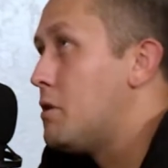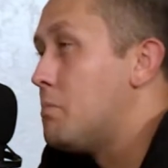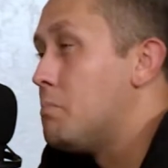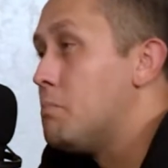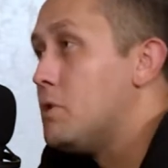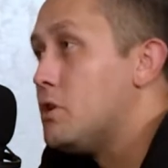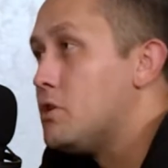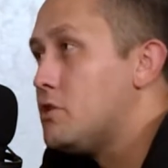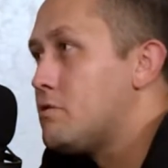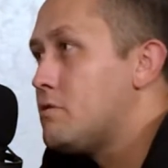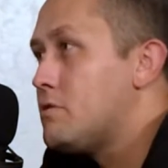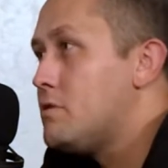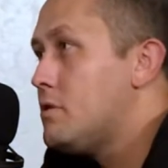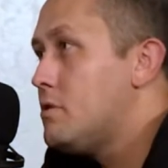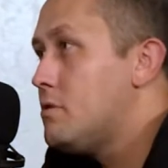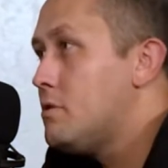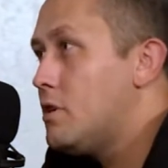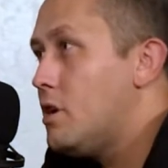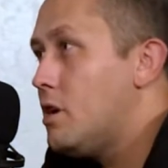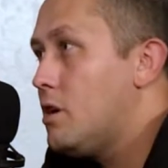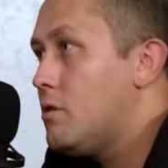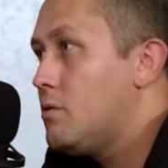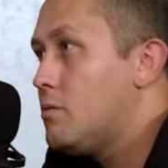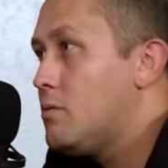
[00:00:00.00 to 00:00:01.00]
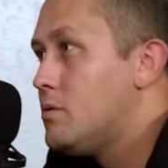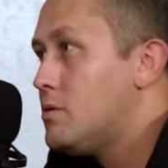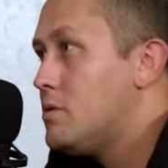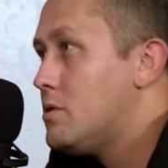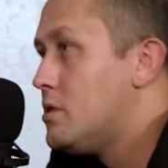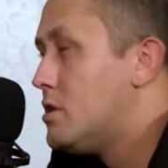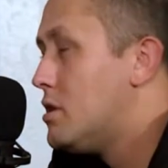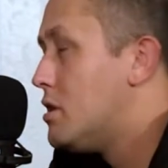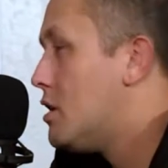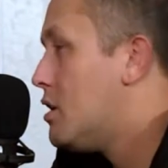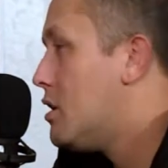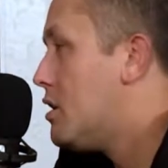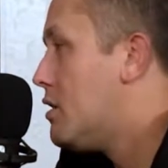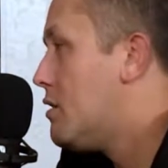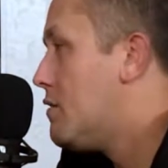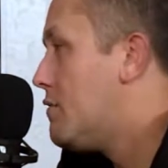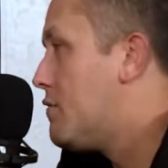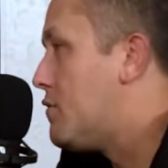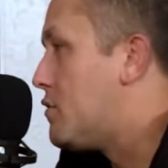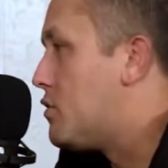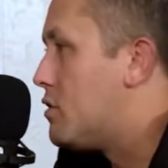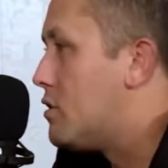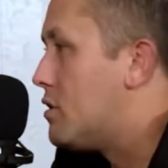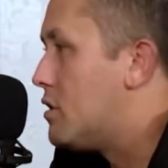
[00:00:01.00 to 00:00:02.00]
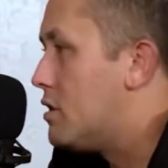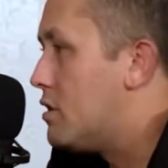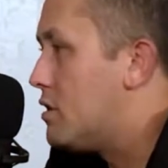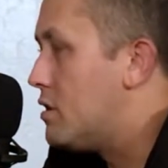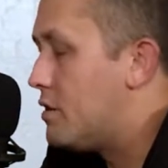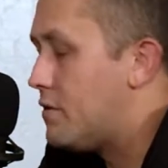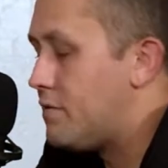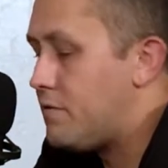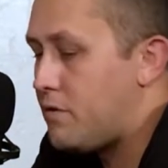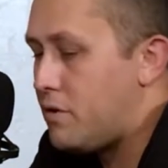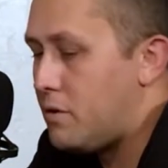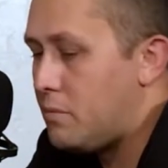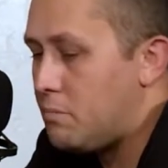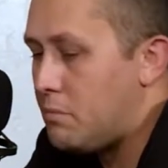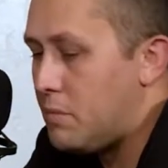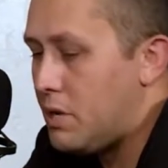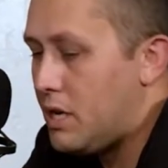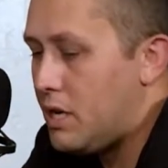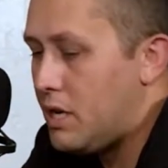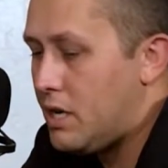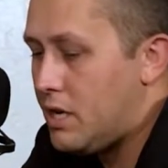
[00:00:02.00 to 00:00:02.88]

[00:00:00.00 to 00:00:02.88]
a month or two ago from